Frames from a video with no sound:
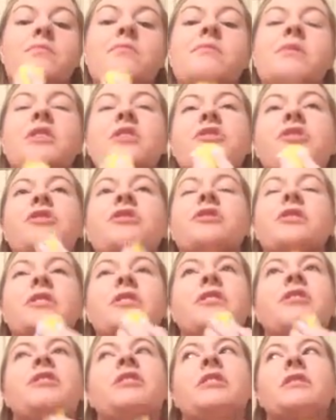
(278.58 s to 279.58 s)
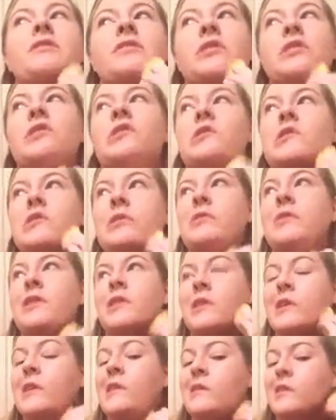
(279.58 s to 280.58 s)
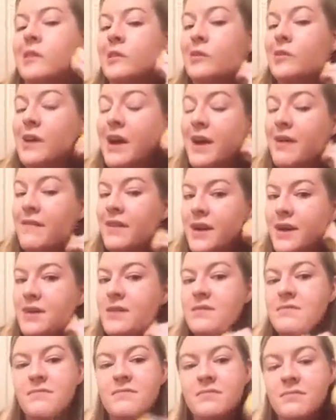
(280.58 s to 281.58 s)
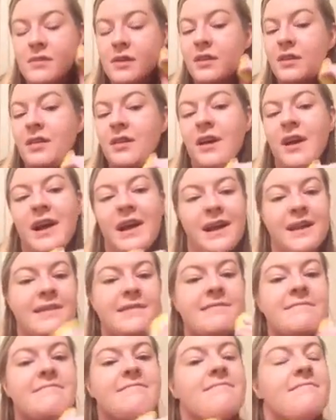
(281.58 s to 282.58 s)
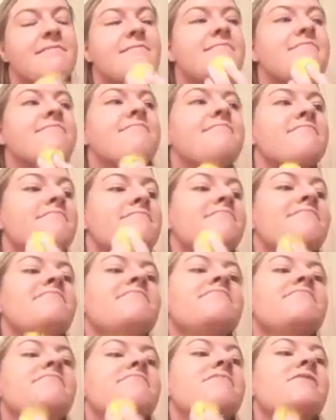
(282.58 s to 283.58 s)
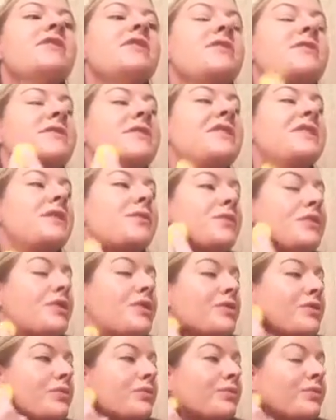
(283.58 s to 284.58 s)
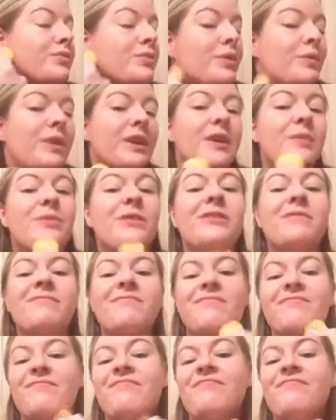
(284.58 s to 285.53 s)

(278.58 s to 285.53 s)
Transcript: Make sure that you're covered all the way around. You don't have that line that you can get when you put makeup on.